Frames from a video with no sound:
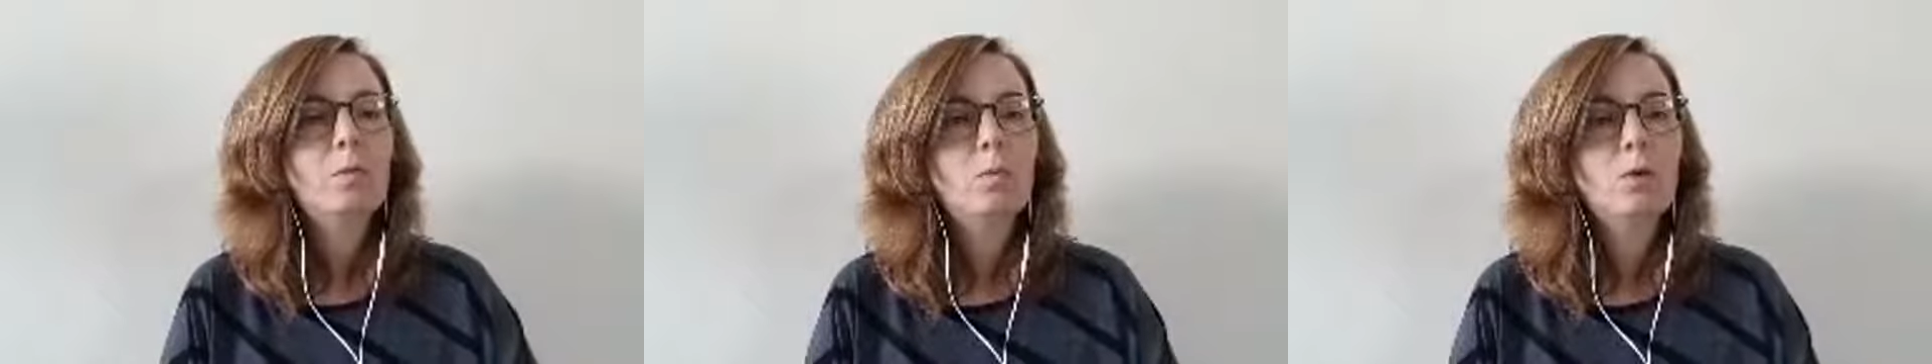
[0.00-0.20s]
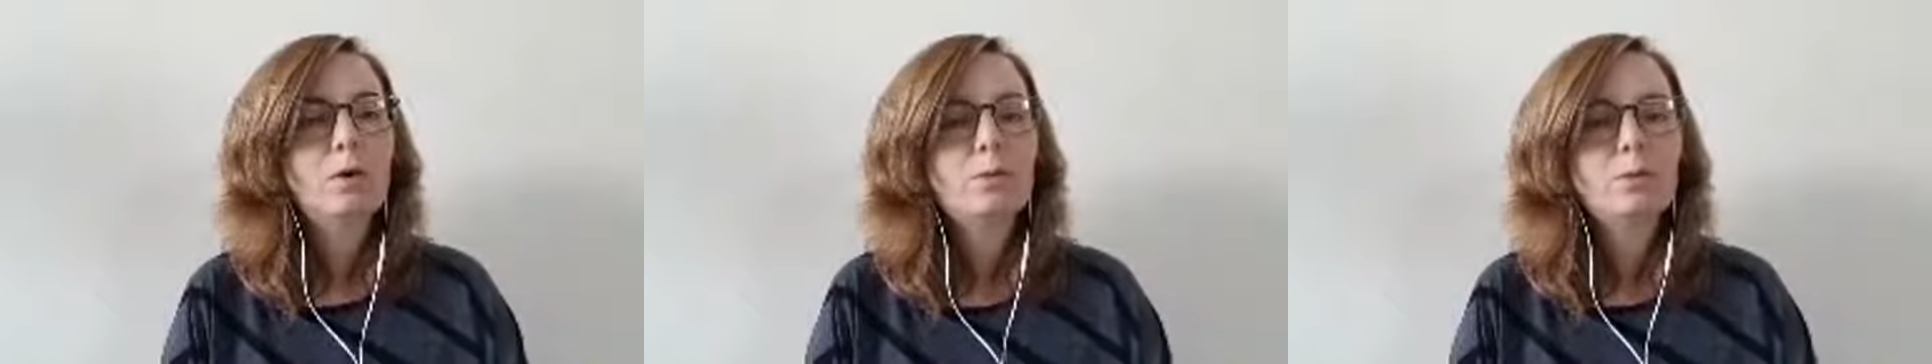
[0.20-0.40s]

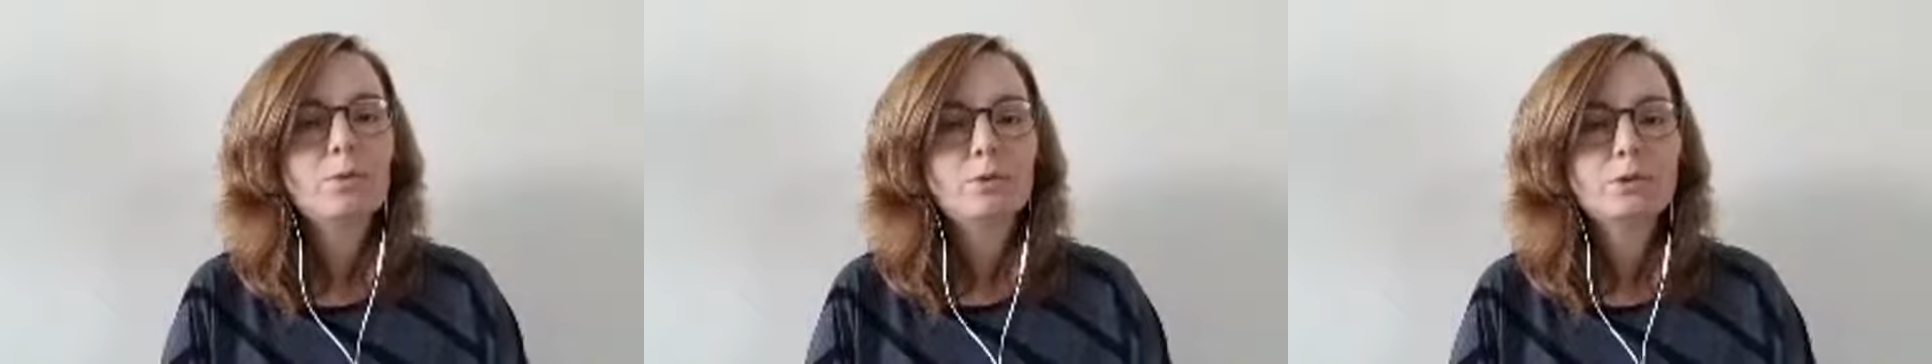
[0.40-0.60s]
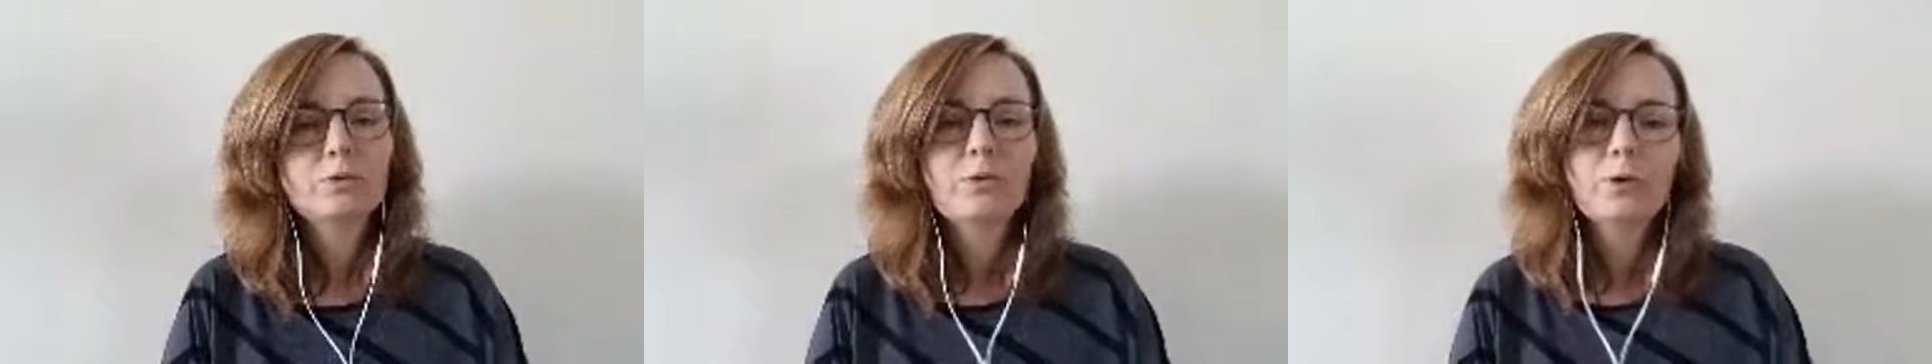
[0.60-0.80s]
what
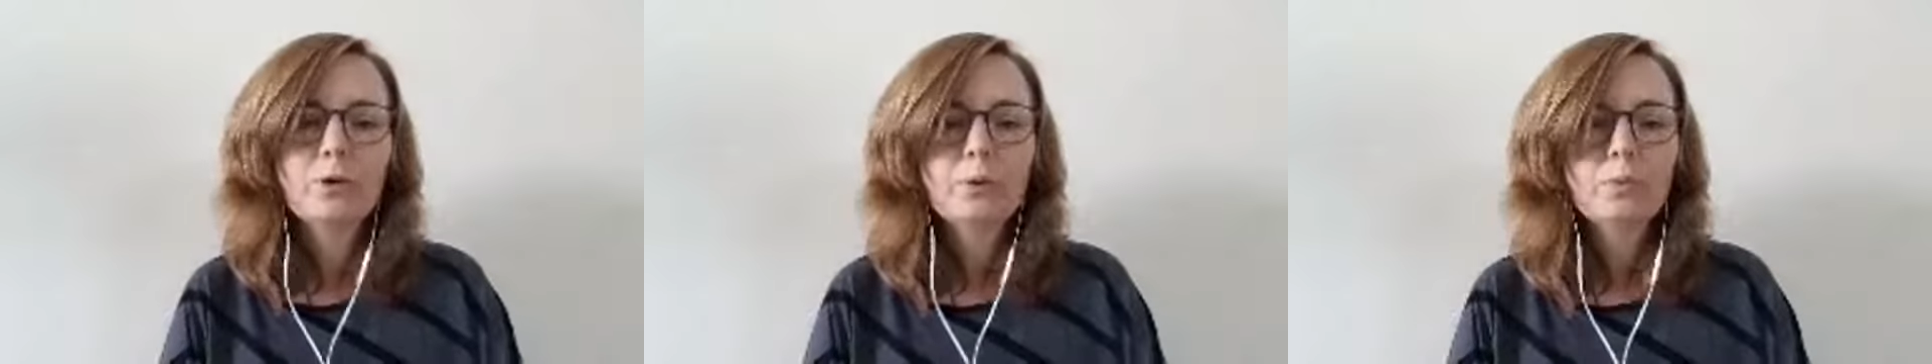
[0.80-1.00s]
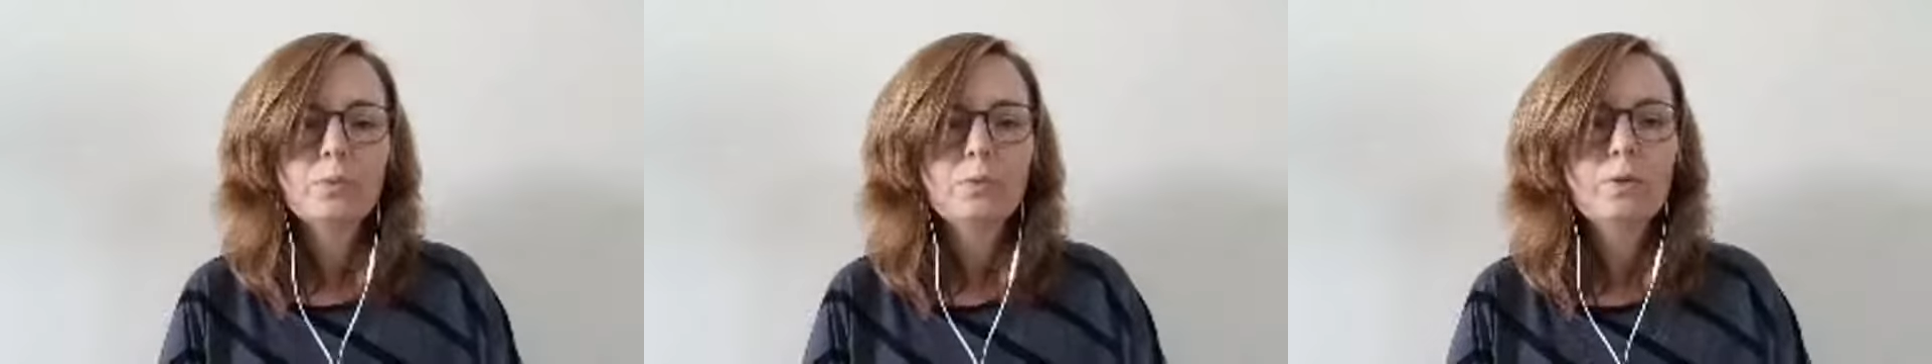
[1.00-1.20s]
works for
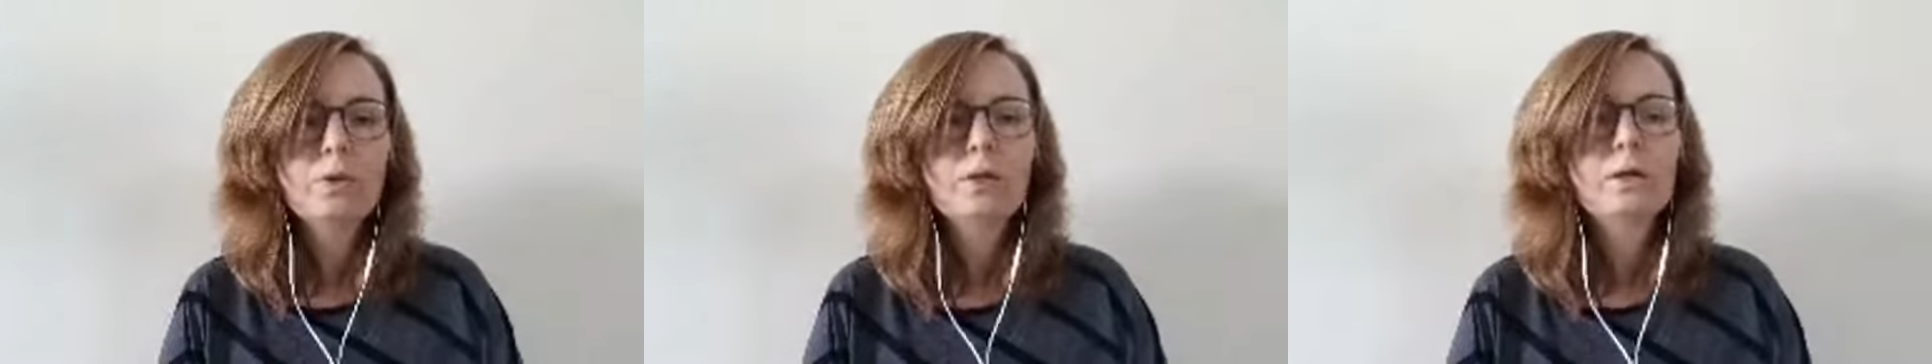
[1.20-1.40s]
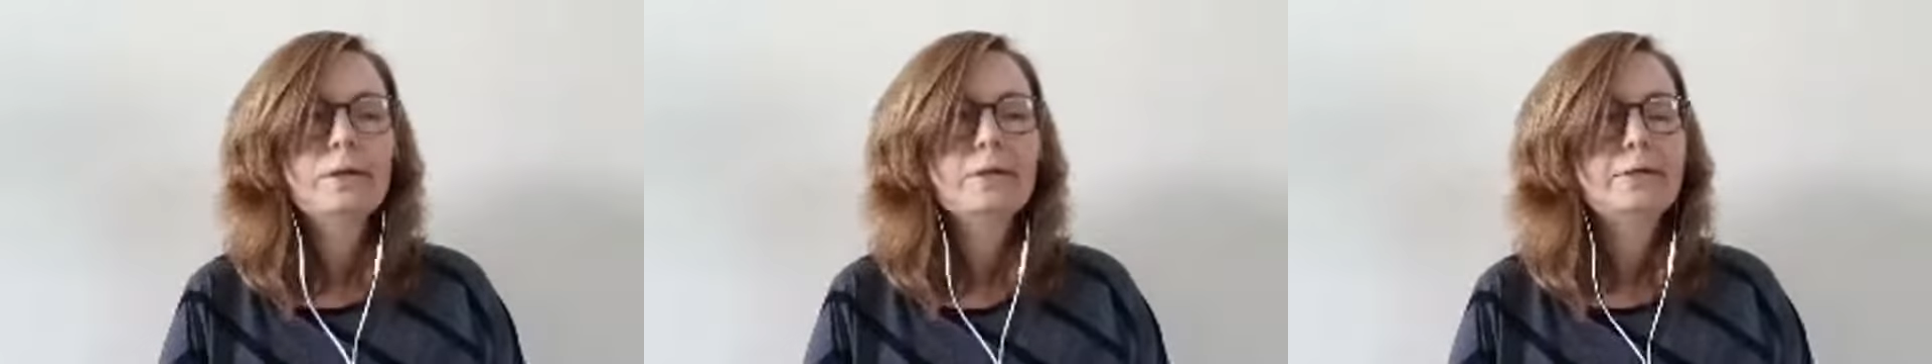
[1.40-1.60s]
you.
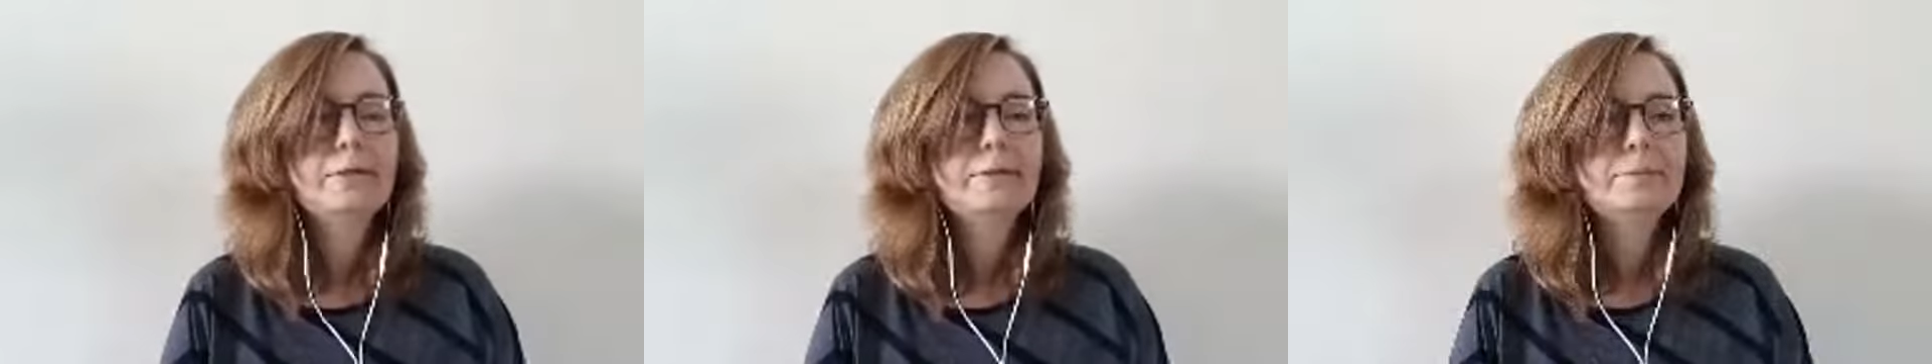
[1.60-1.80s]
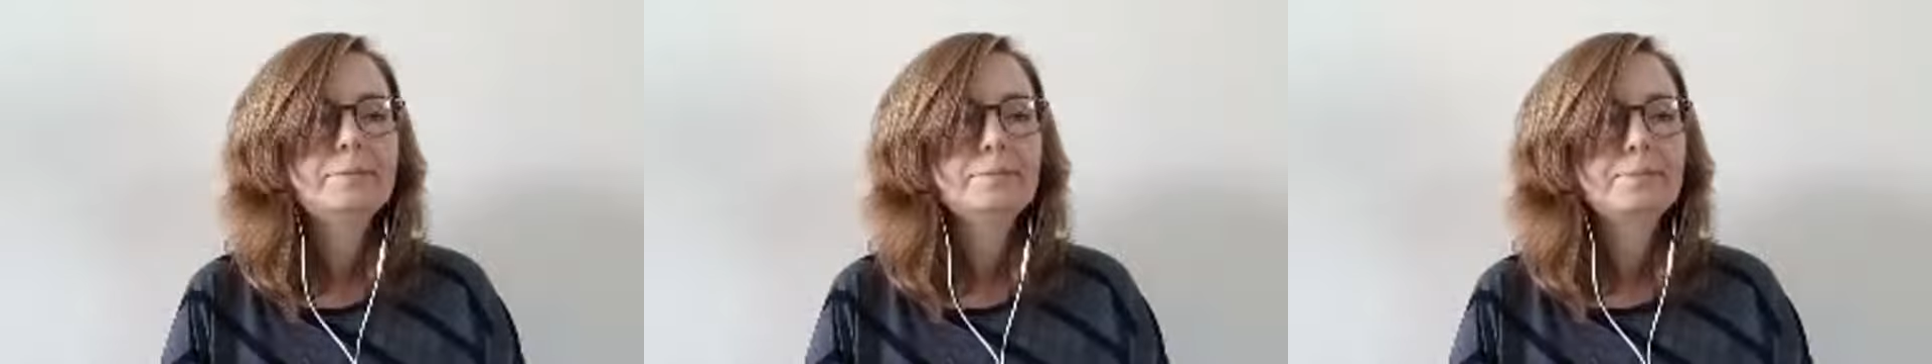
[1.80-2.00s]

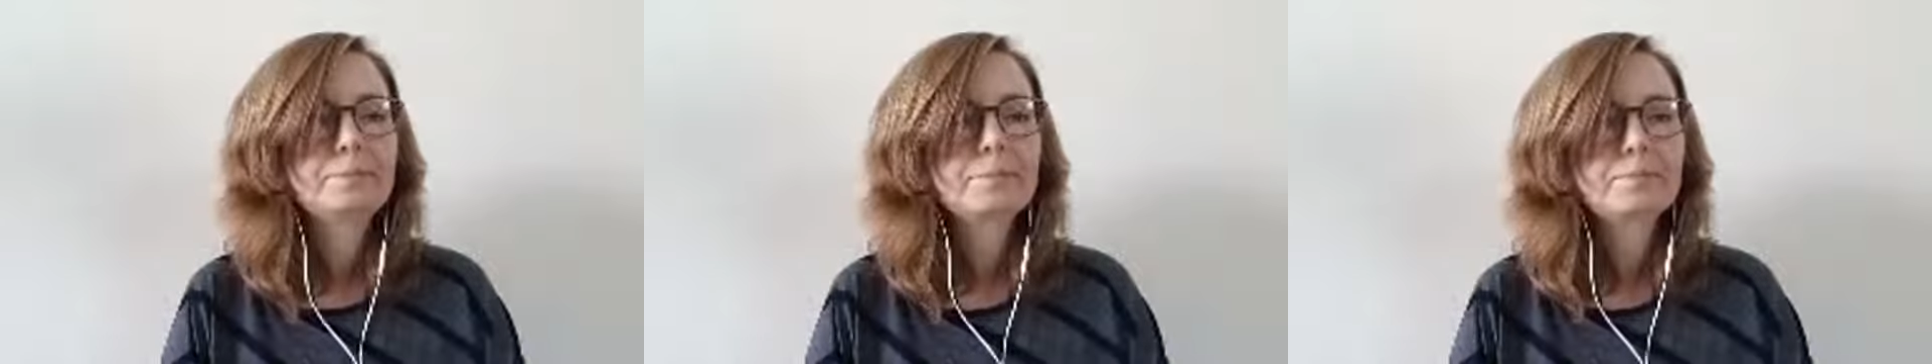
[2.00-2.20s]
Um,